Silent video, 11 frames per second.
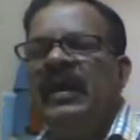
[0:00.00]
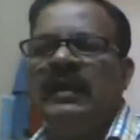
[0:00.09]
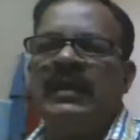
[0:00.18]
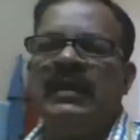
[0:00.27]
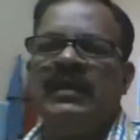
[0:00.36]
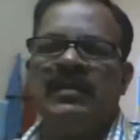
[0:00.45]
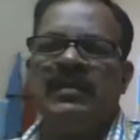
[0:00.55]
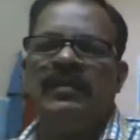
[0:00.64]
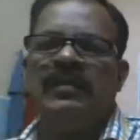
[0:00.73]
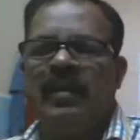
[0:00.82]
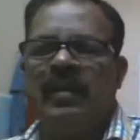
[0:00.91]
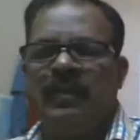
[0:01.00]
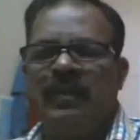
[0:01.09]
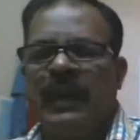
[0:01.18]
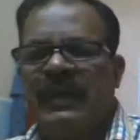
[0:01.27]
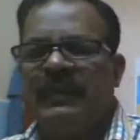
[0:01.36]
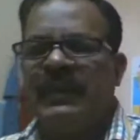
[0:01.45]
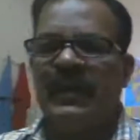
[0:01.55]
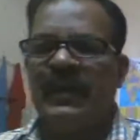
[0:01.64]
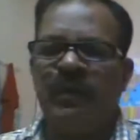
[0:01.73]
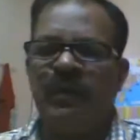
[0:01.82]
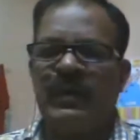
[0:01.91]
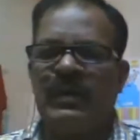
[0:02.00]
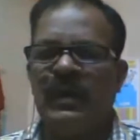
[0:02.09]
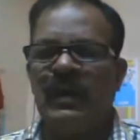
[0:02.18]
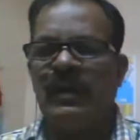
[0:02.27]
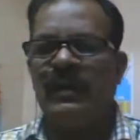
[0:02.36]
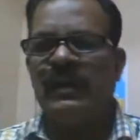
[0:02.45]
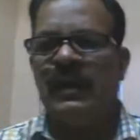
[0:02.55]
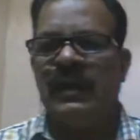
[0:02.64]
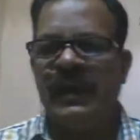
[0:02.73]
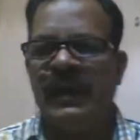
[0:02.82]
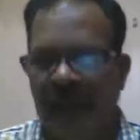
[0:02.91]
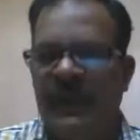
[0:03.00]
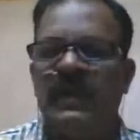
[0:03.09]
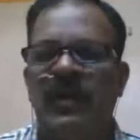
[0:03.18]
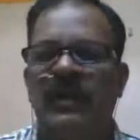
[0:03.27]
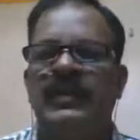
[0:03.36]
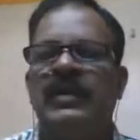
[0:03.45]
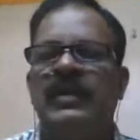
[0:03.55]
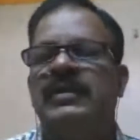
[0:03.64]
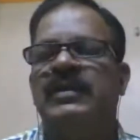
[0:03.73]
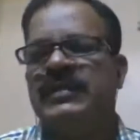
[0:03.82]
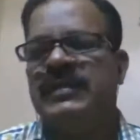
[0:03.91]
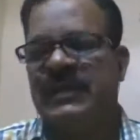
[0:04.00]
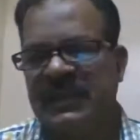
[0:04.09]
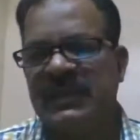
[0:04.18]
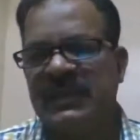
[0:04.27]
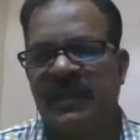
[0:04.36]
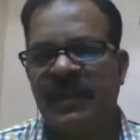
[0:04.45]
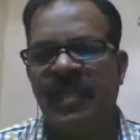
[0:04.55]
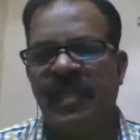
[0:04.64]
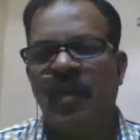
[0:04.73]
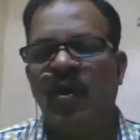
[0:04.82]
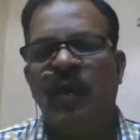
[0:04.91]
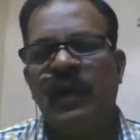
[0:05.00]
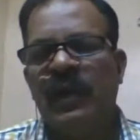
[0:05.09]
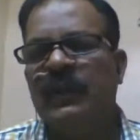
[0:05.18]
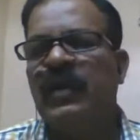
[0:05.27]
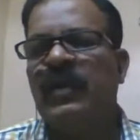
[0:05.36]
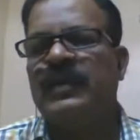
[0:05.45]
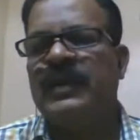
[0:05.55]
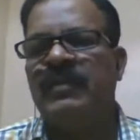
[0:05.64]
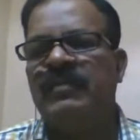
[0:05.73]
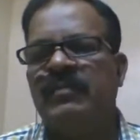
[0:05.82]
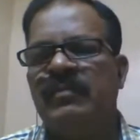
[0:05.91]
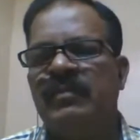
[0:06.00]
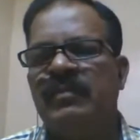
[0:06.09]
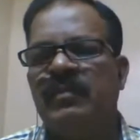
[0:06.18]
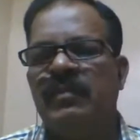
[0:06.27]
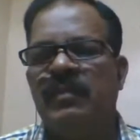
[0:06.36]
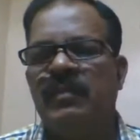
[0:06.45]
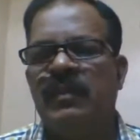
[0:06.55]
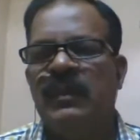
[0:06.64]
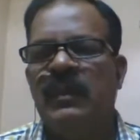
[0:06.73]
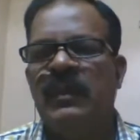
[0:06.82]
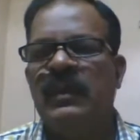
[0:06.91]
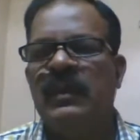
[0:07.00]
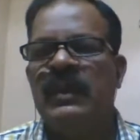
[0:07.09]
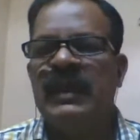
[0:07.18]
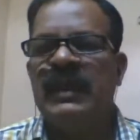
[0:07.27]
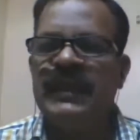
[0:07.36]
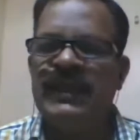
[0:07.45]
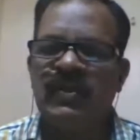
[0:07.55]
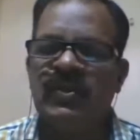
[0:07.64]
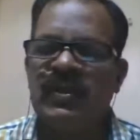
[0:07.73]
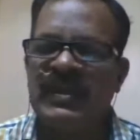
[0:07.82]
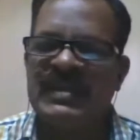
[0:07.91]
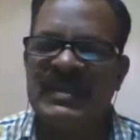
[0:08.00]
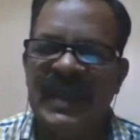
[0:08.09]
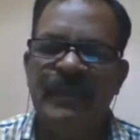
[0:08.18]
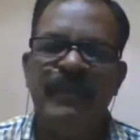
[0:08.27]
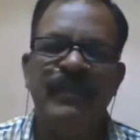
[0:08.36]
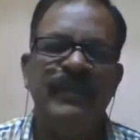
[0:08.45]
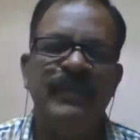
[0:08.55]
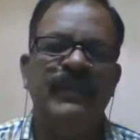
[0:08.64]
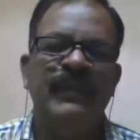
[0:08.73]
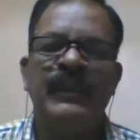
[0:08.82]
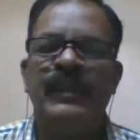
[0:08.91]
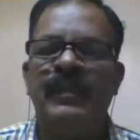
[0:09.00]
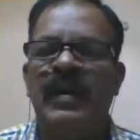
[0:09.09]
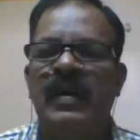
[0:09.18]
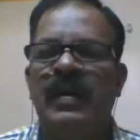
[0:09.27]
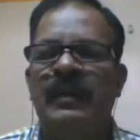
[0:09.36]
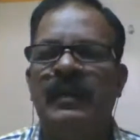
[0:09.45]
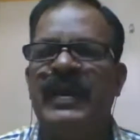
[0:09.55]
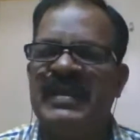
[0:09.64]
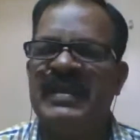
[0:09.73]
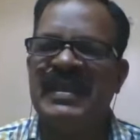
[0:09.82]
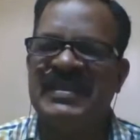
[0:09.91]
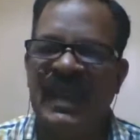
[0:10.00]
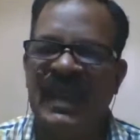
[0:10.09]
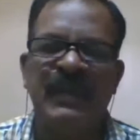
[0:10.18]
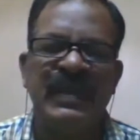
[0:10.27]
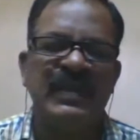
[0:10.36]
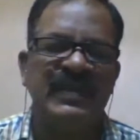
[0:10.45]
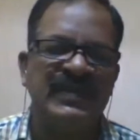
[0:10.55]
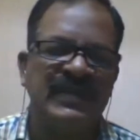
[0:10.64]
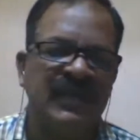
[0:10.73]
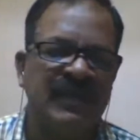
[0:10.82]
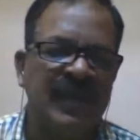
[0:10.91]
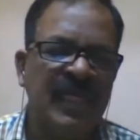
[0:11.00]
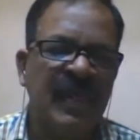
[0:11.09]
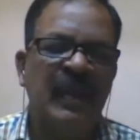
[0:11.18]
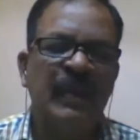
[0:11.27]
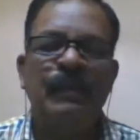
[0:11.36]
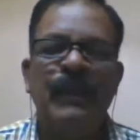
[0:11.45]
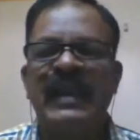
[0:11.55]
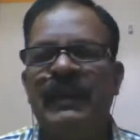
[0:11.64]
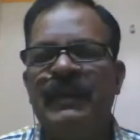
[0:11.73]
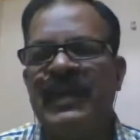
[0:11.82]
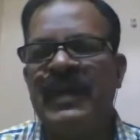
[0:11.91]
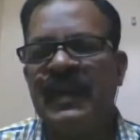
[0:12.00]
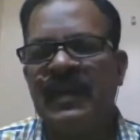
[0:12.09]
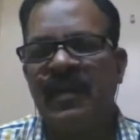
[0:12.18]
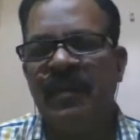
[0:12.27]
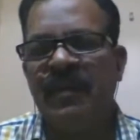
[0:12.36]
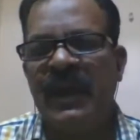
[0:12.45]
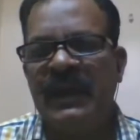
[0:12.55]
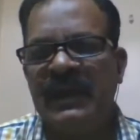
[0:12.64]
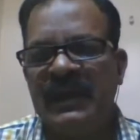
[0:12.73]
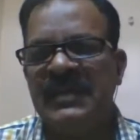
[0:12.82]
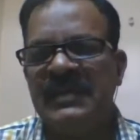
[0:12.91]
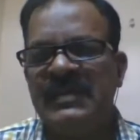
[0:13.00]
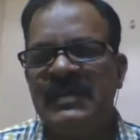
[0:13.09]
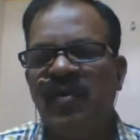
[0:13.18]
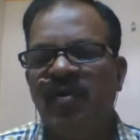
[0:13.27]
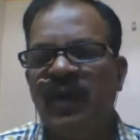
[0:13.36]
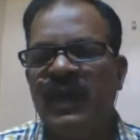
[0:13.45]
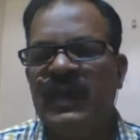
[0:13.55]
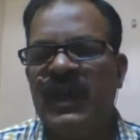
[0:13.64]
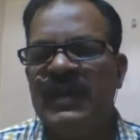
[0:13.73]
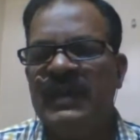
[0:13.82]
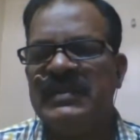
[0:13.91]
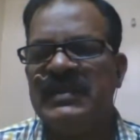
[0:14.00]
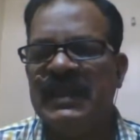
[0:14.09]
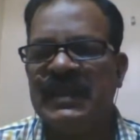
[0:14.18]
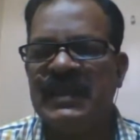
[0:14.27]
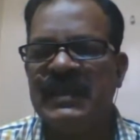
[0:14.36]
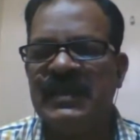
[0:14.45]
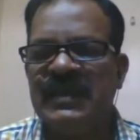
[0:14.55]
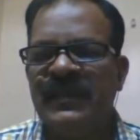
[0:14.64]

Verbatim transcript: income or uh, per capita you may tell the real income of the country is increasing over a period of time, it is also the same uh, facing the same criticism. Per capita income may increase when there is increase in